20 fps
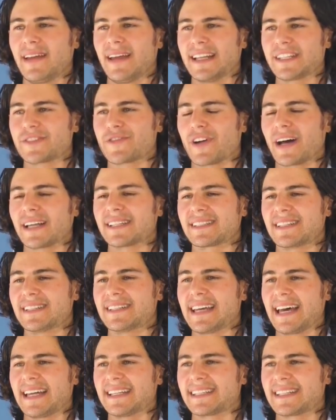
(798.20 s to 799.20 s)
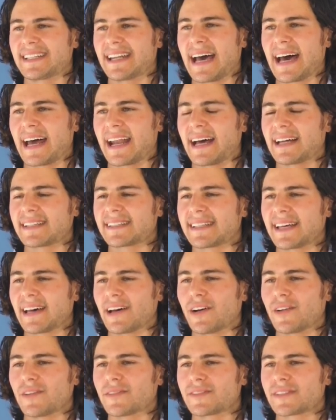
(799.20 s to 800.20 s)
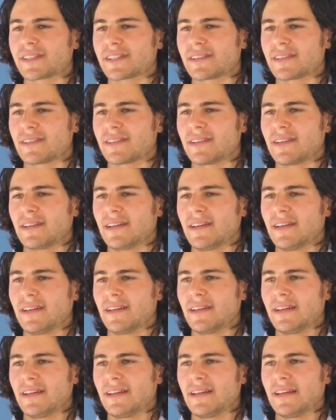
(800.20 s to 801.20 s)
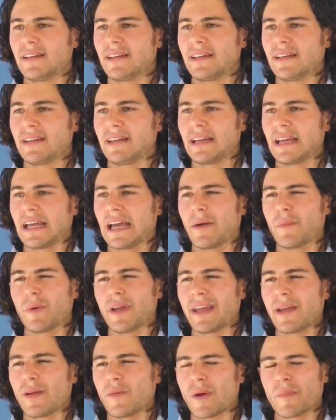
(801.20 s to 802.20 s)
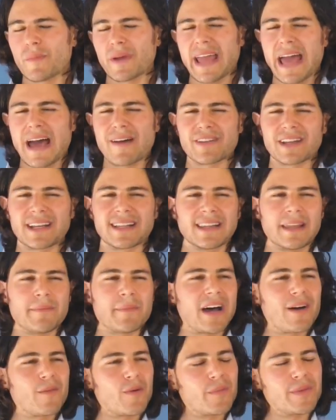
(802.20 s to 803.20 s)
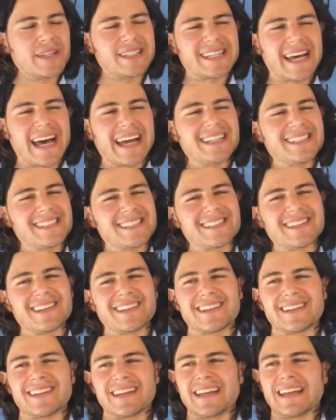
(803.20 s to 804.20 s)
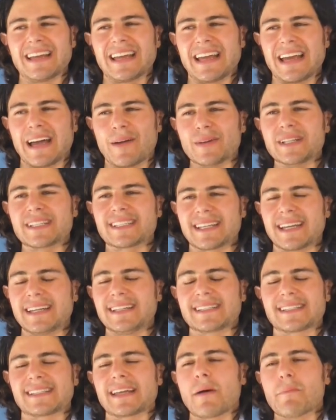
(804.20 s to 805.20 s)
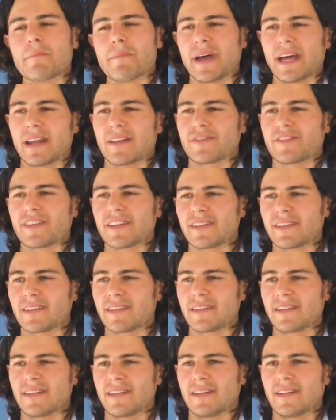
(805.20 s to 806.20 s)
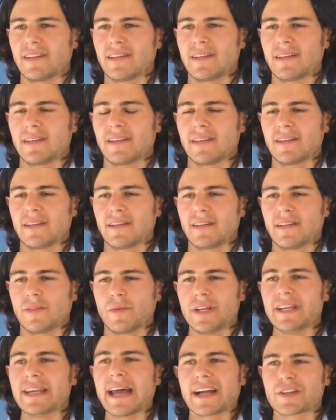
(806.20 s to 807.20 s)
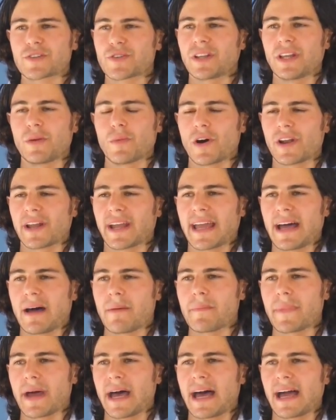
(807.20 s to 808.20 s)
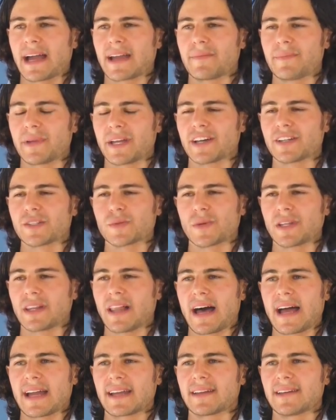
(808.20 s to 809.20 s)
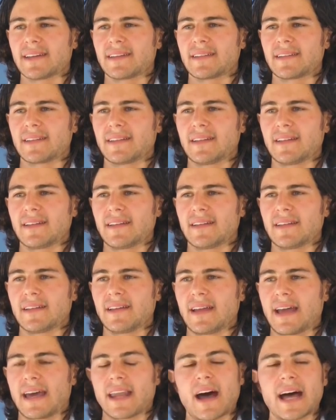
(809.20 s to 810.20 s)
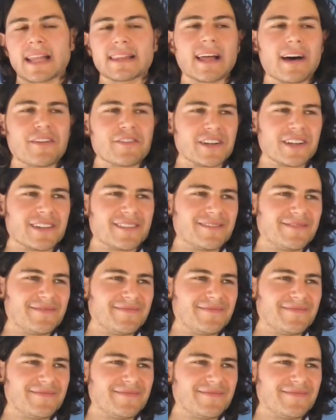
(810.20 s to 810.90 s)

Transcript: It's for us to test it out ourselves. And we, when we have a glimmer, when we taste it and we see some benefit, we naturally want to come back because we like it. And I love it.